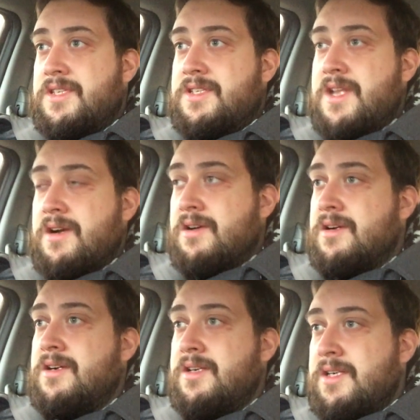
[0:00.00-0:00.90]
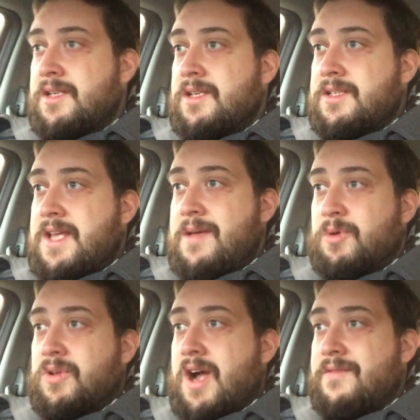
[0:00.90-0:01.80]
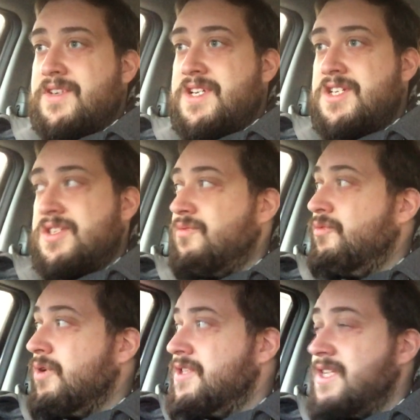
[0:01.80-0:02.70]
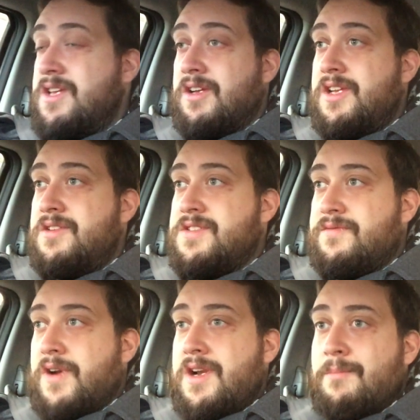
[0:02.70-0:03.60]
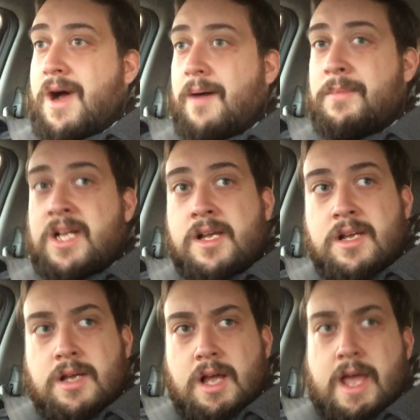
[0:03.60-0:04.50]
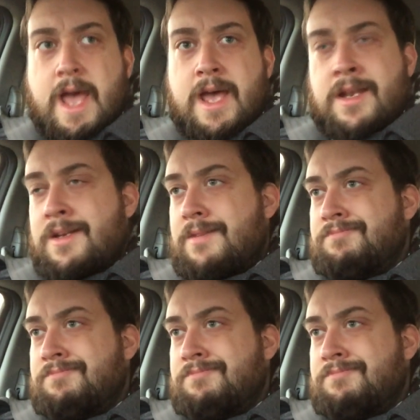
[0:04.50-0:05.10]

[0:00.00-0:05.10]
dinner table conversation words that you can use in front of your mom. And